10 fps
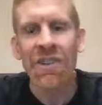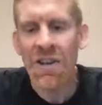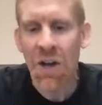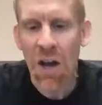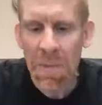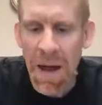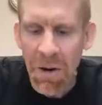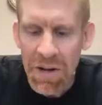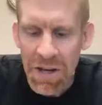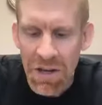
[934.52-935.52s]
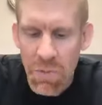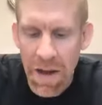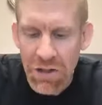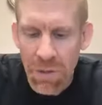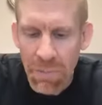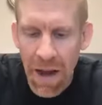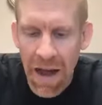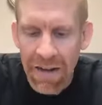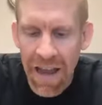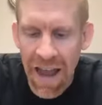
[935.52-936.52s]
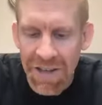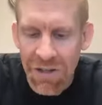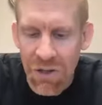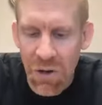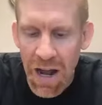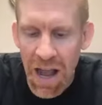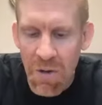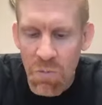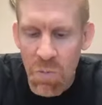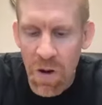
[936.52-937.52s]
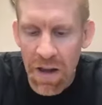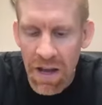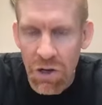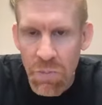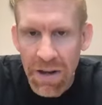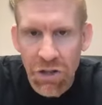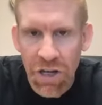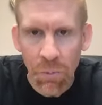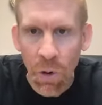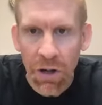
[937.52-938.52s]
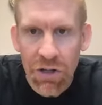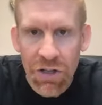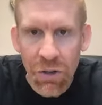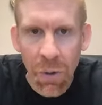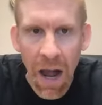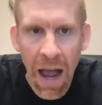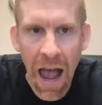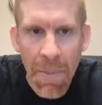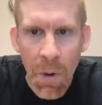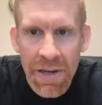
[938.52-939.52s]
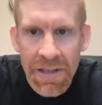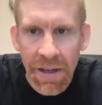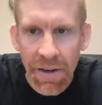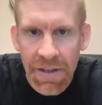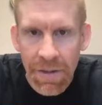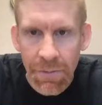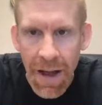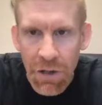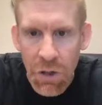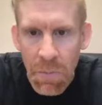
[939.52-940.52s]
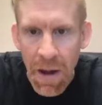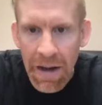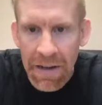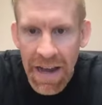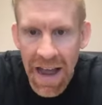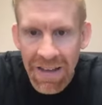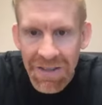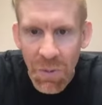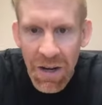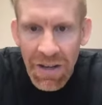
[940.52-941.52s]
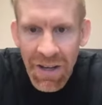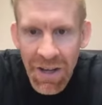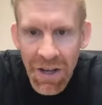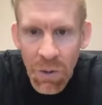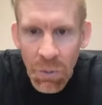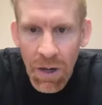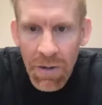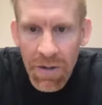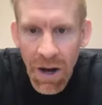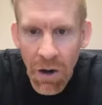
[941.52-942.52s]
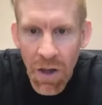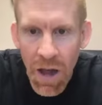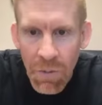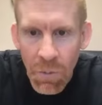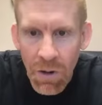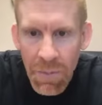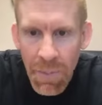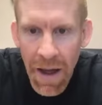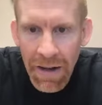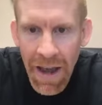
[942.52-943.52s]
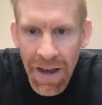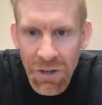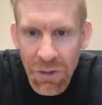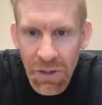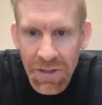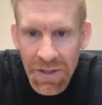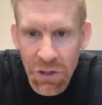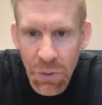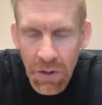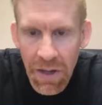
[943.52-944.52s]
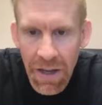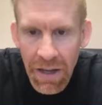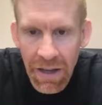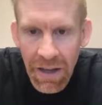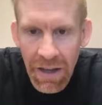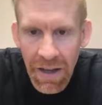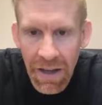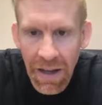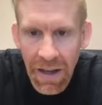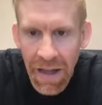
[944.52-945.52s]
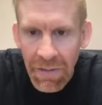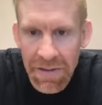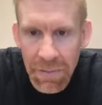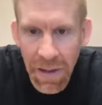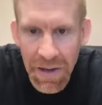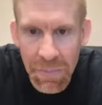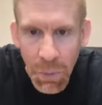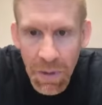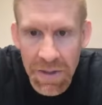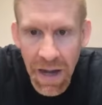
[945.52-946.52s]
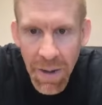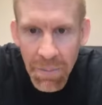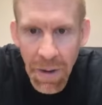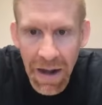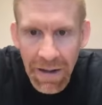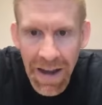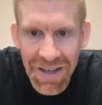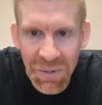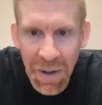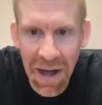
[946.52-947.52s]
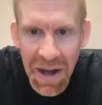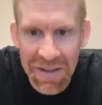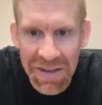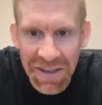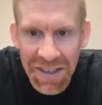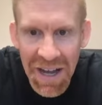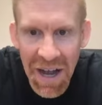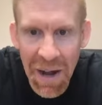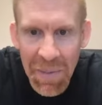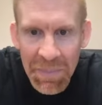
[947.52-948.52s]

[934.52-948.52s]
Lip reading: Talk about, you mentioned podcasts too. And you mentioned one or two. I'm always curious to find new podcasts. What are the podcasts you listen to? Are they, and I listen to a lot of sports podcasts, quite honestly. Yeah.